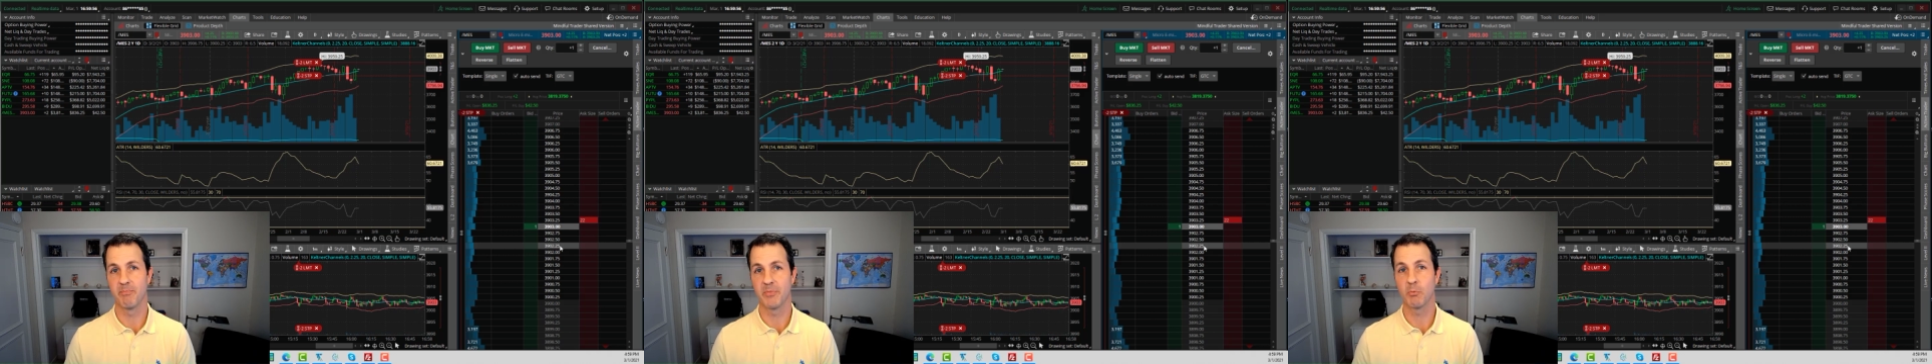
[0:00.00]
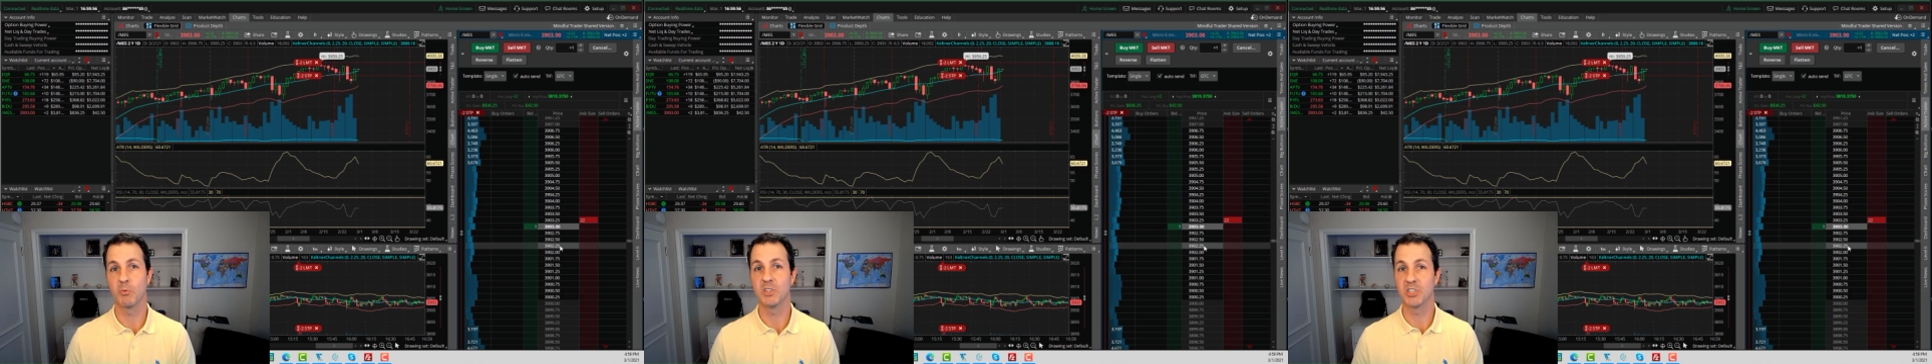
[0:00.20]

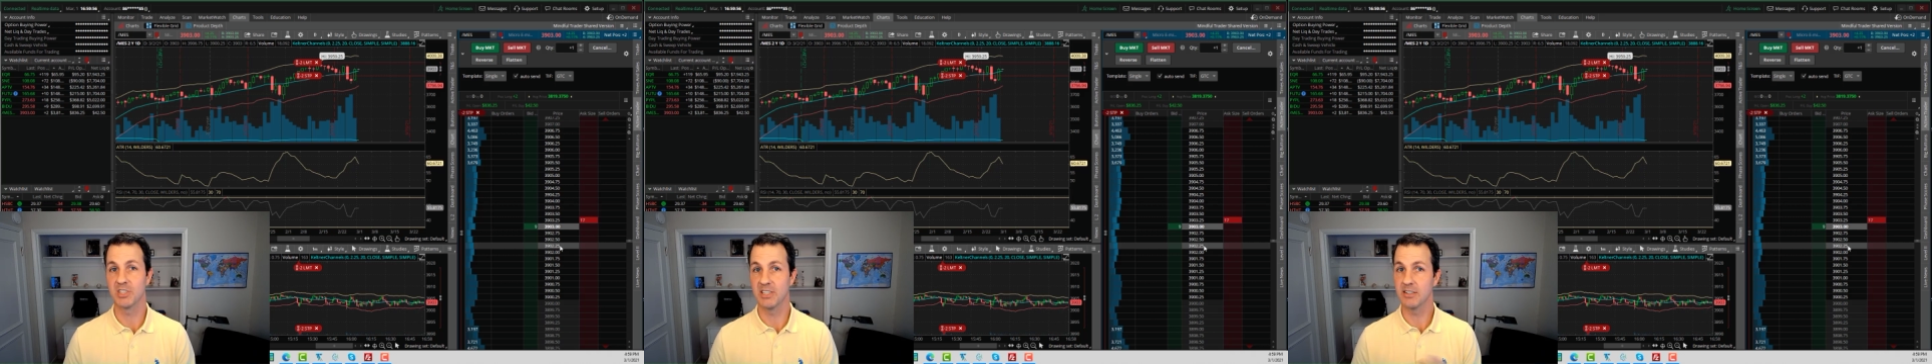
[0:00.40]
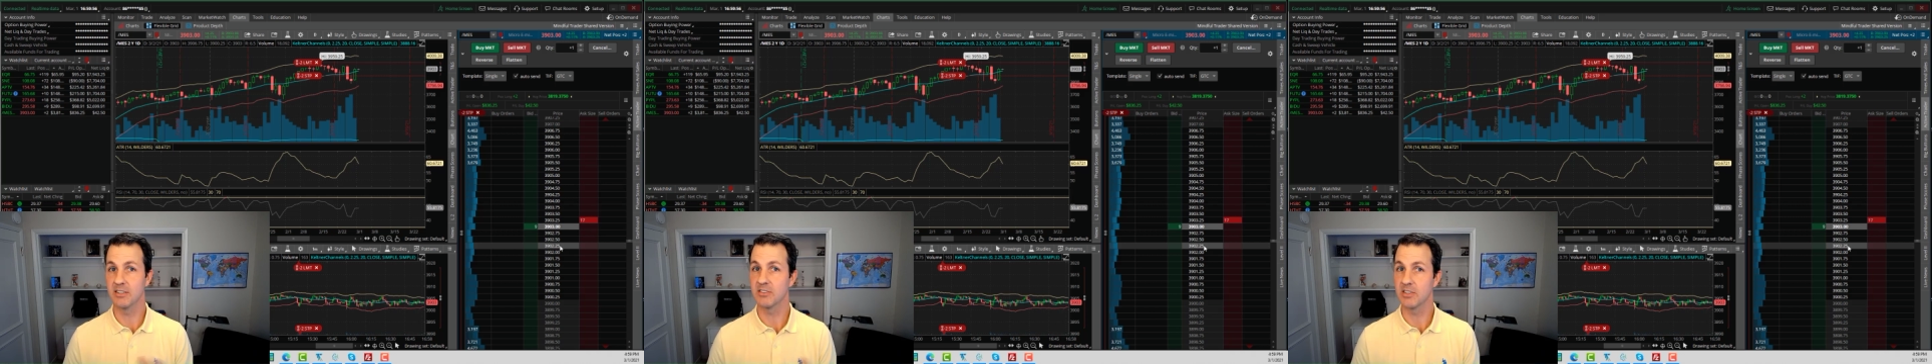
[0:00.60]
which
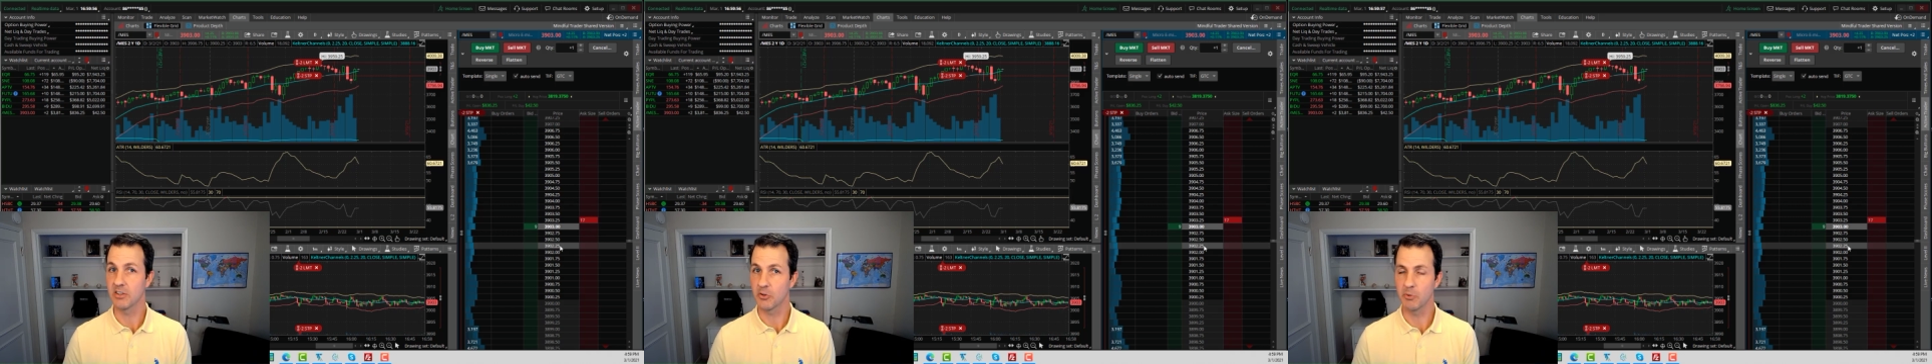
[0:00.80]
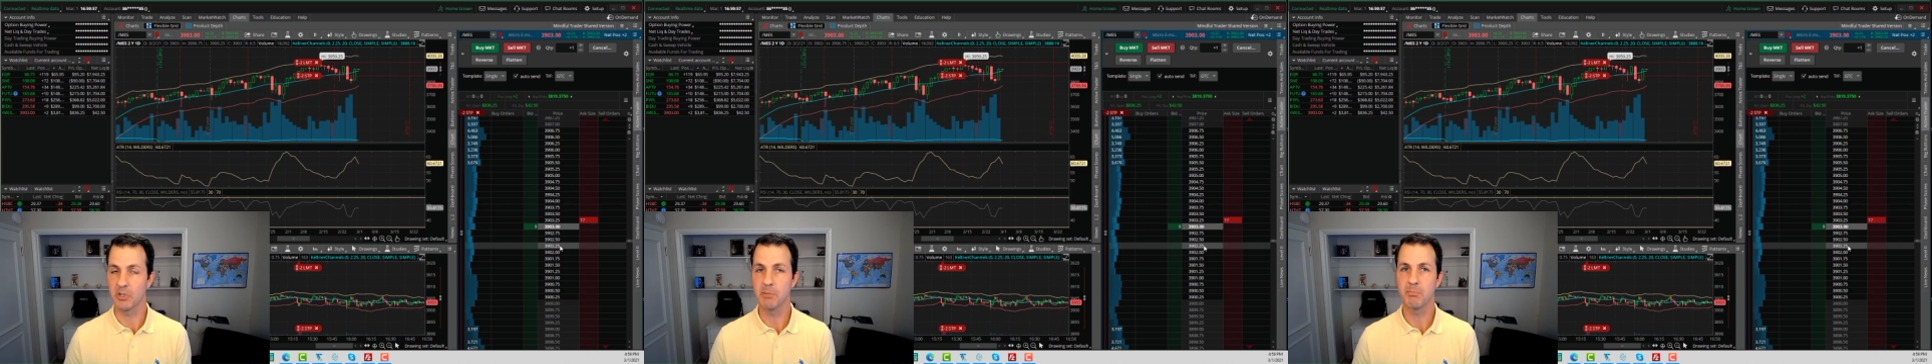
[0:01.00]
again is at
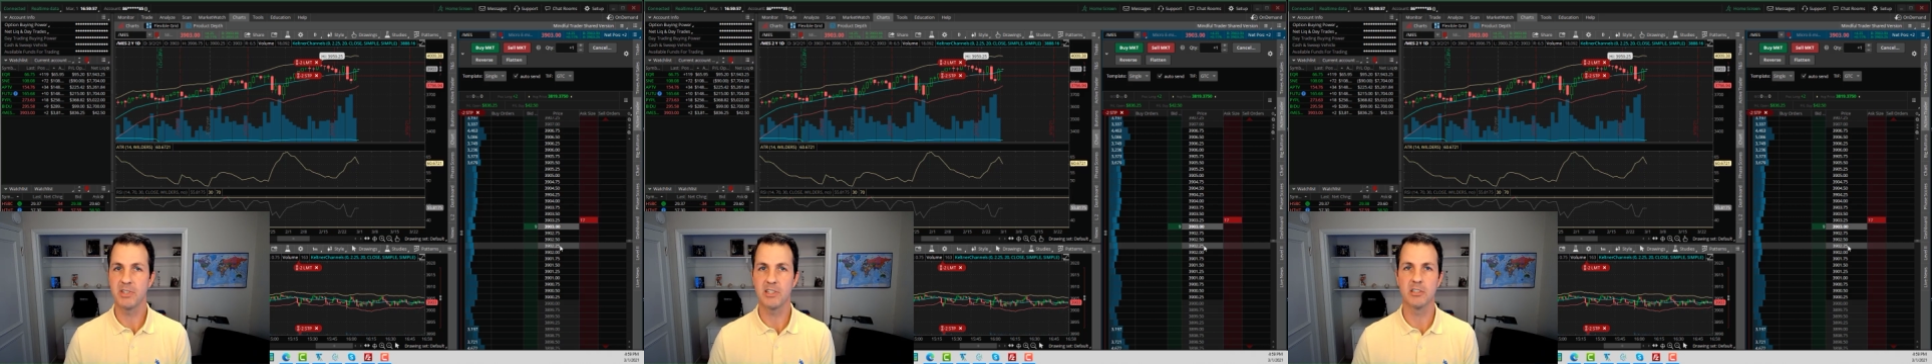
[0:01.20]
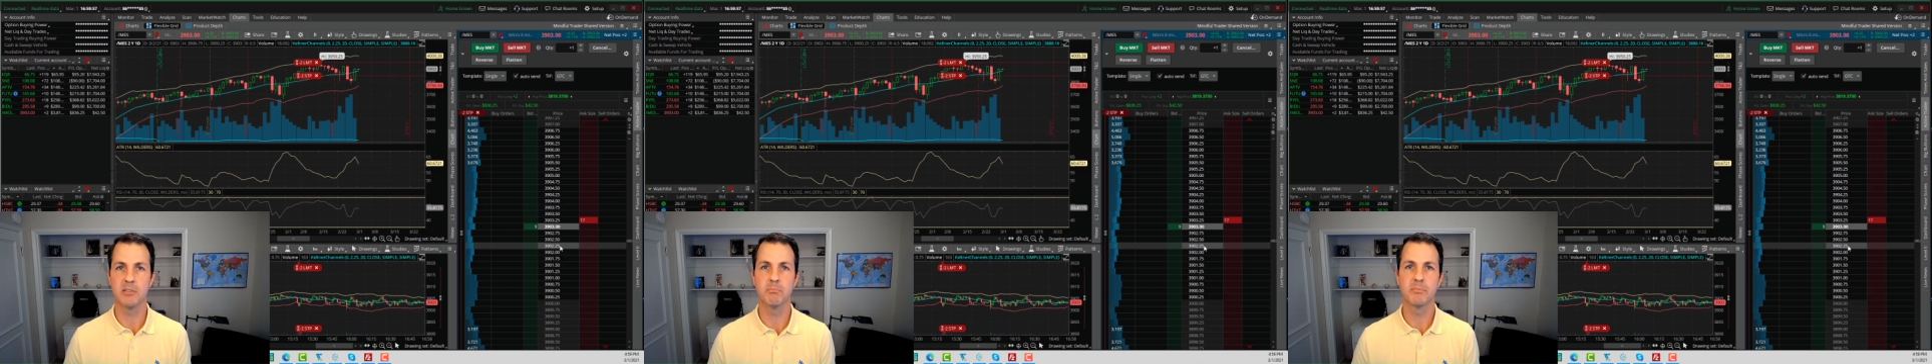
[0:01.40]
3
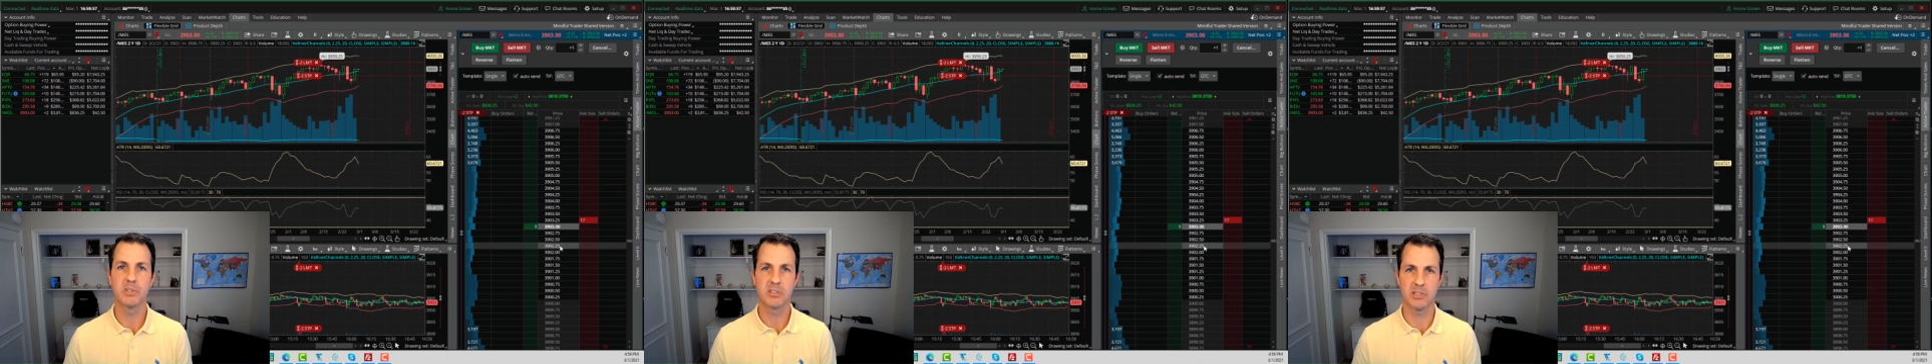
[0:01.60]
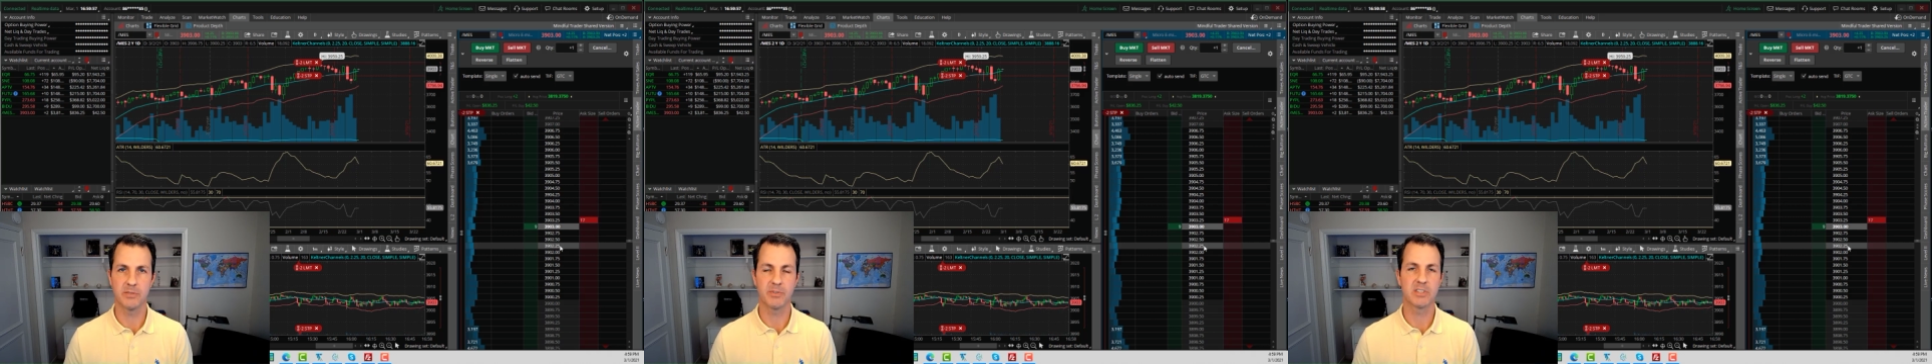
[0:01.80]
p.m.
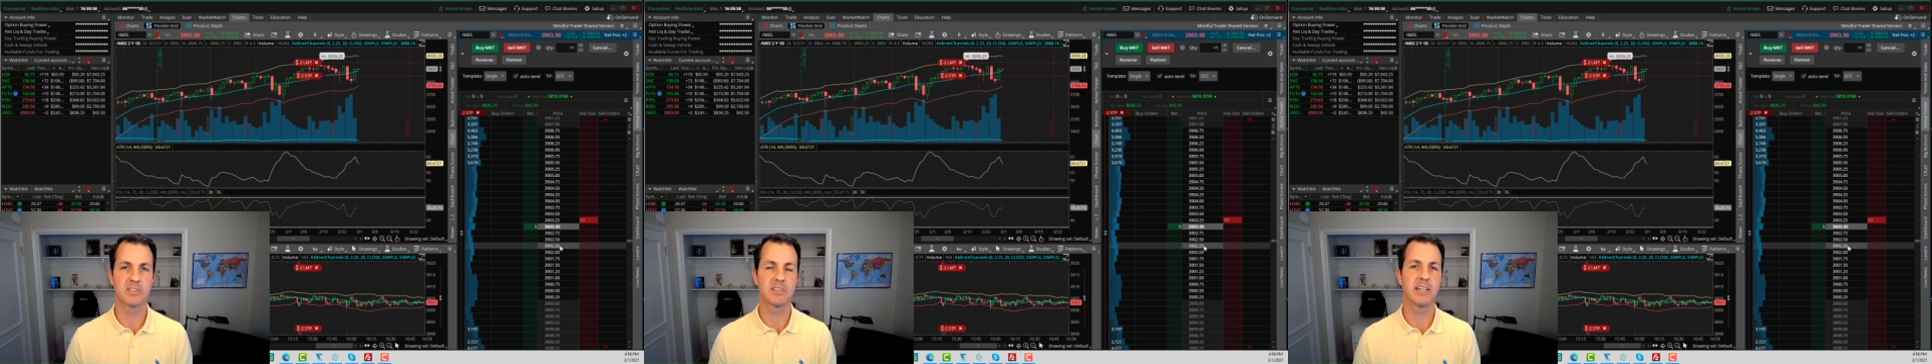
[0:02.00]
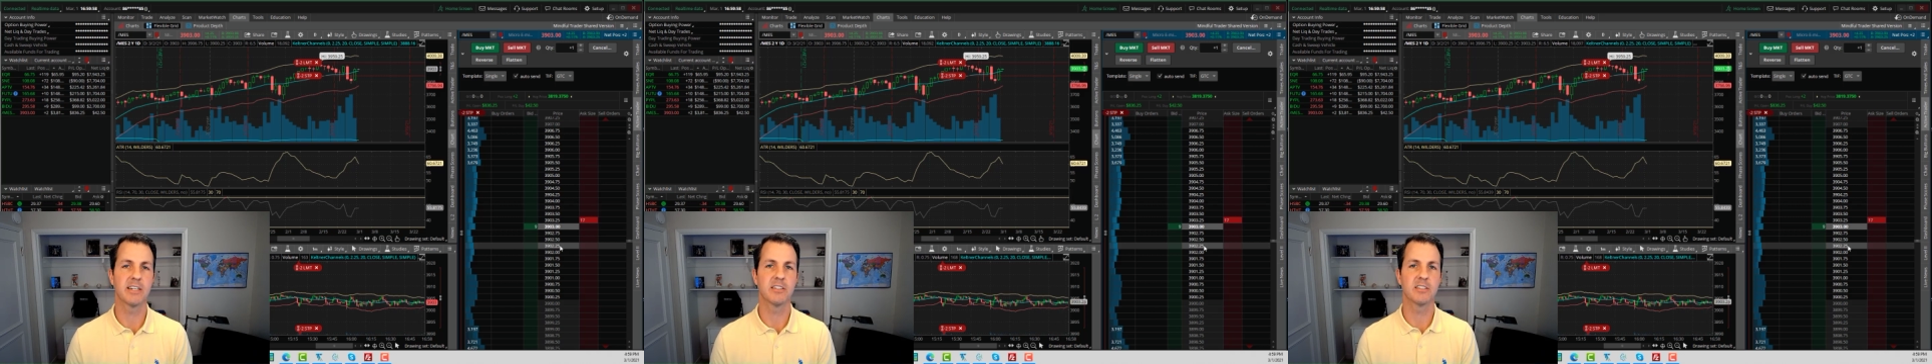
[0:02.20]
Pacific
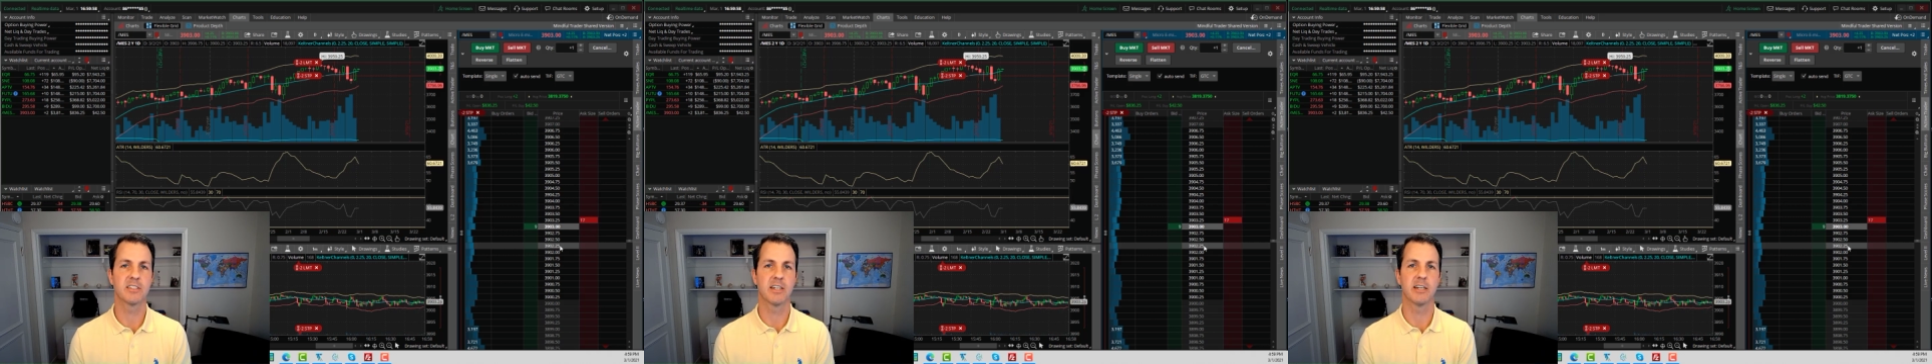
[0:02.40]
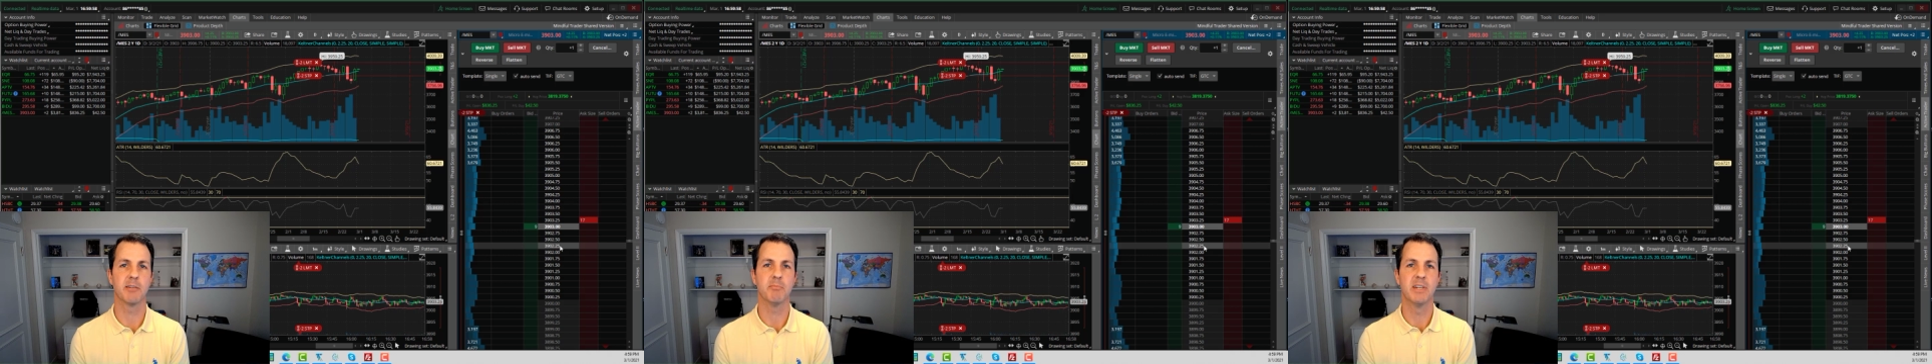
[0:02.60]
Standard
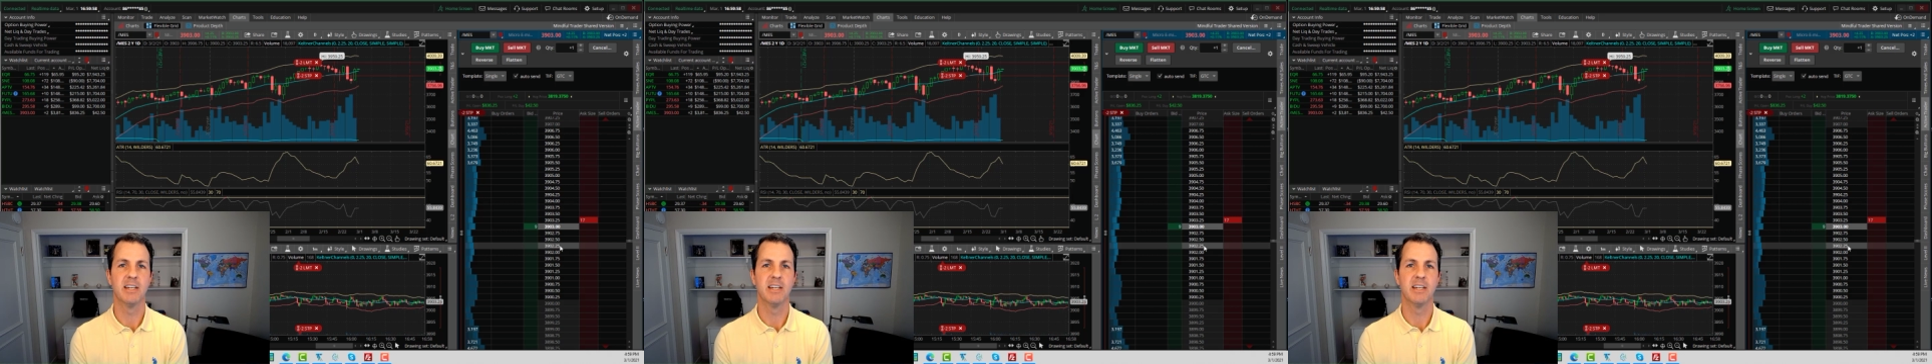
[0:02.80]
Time.